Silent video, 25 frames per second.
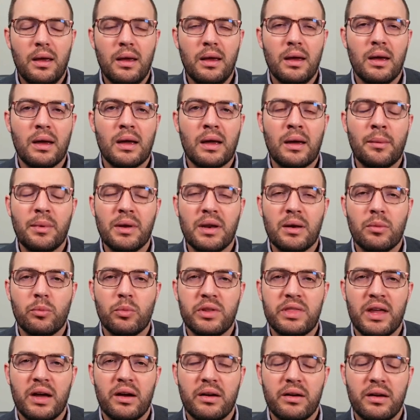Yeah, I mean,
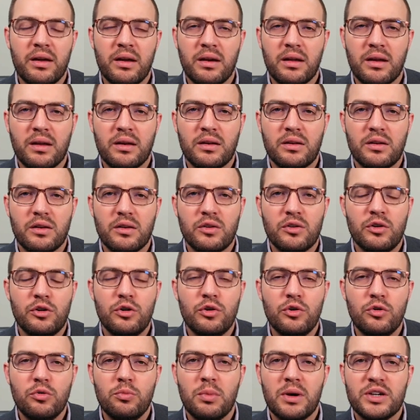without getting into
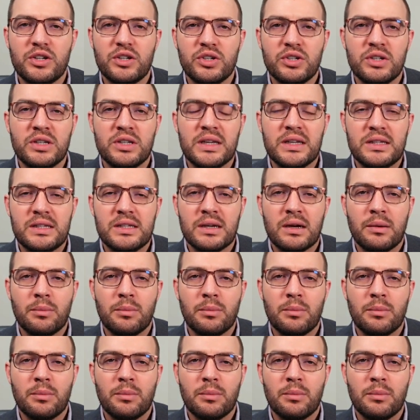too much detail,